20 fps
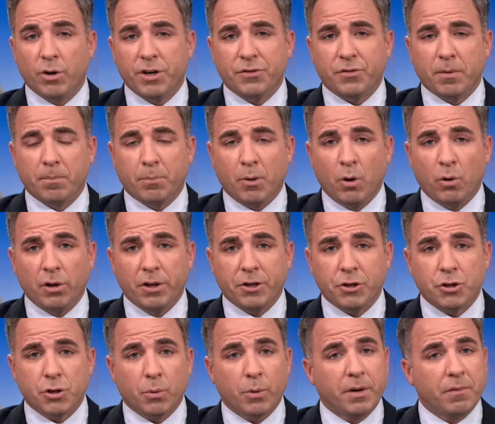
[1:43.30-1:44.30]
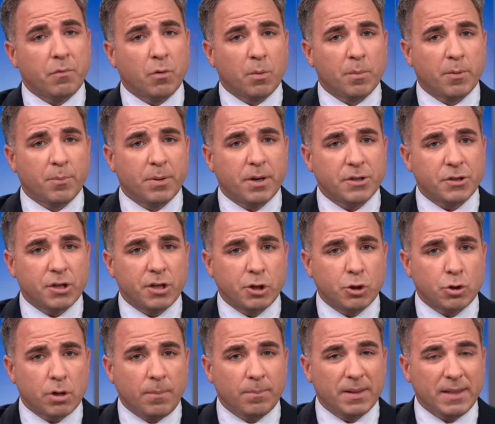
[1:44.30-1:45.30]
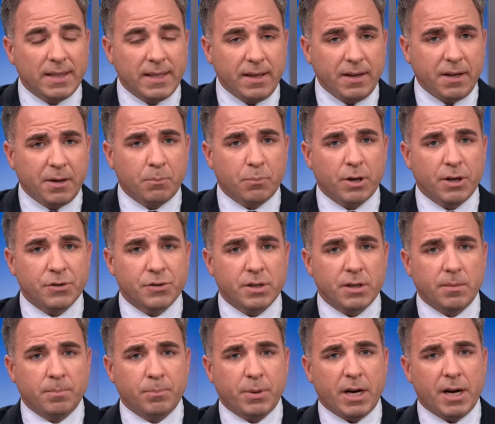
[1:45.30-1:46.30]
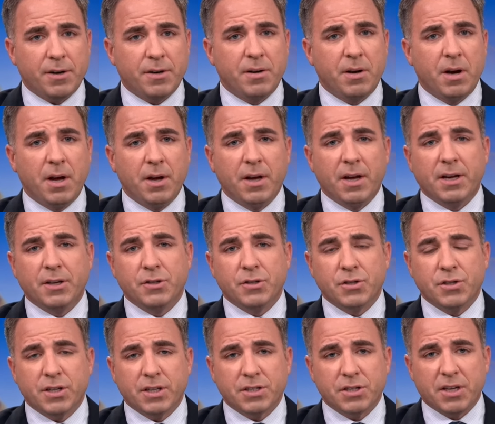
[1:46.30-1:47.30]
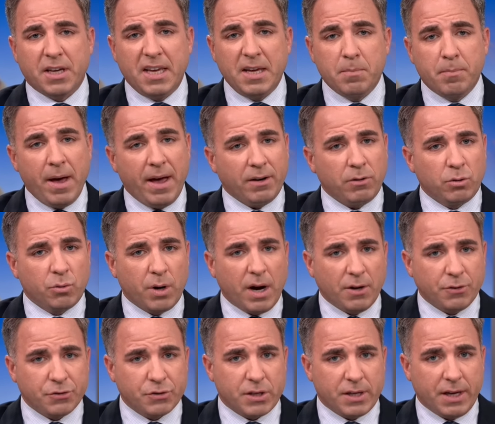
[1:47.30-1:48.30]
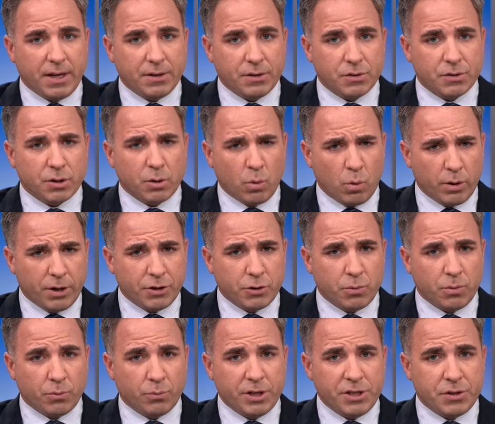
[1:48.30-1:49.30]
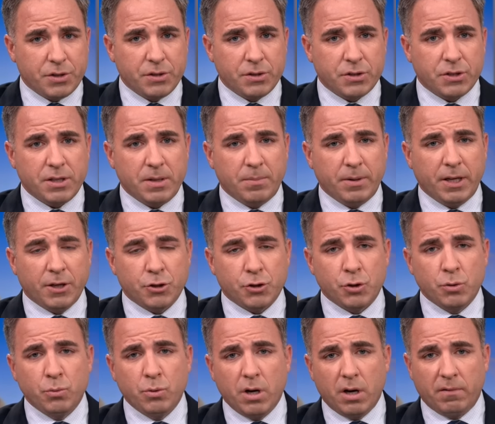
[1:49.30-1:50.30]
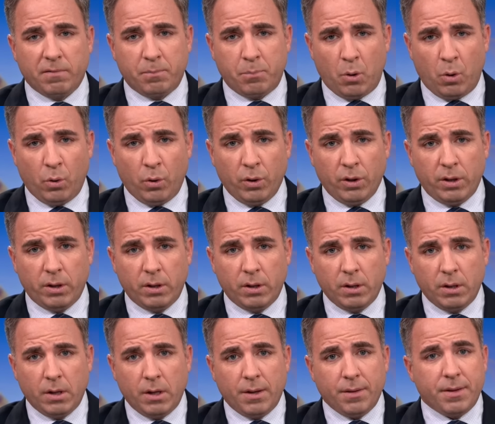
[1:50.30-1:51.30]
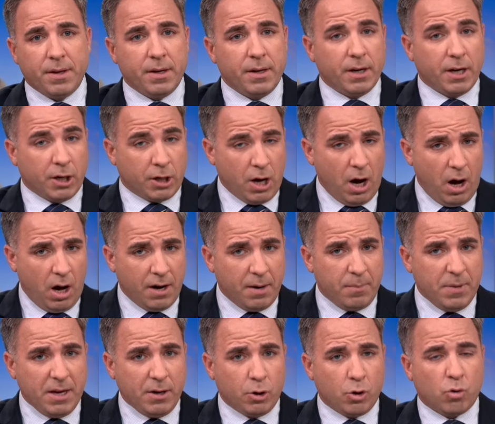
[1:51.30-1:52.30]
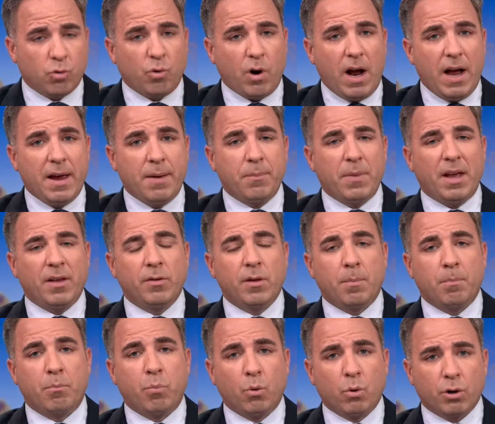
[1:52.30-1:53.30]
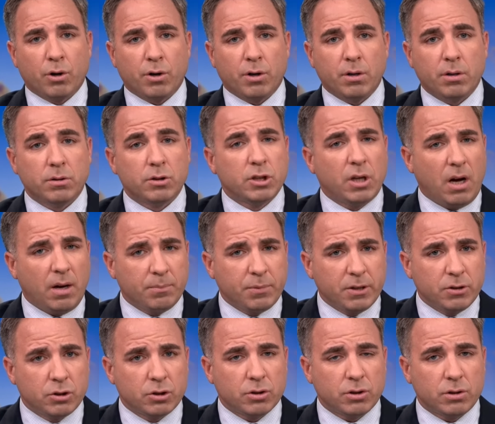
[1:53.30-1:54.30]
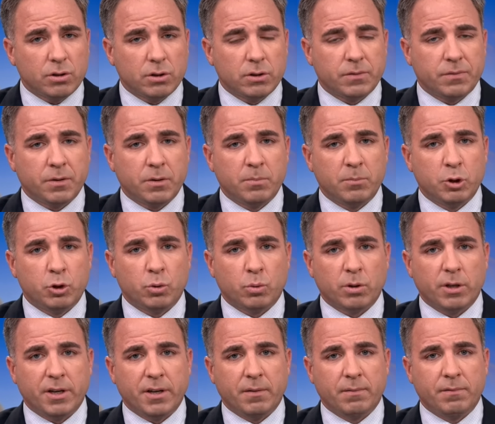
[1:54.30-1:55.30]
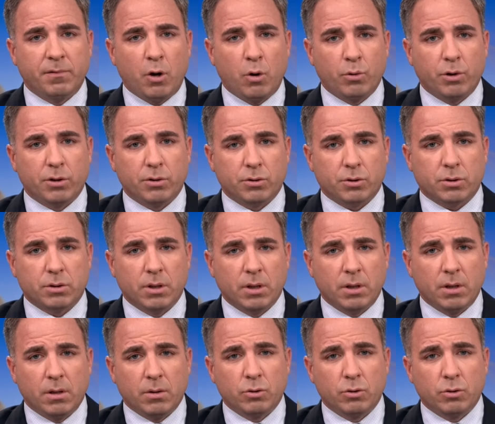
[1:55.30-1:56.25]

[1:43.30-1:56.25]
Recent polling showing former President Trump leading President Biden in six key battleground states, according to a recent CBS YouGov poll. The economy, crime, and the border top concerns for the majority of voters.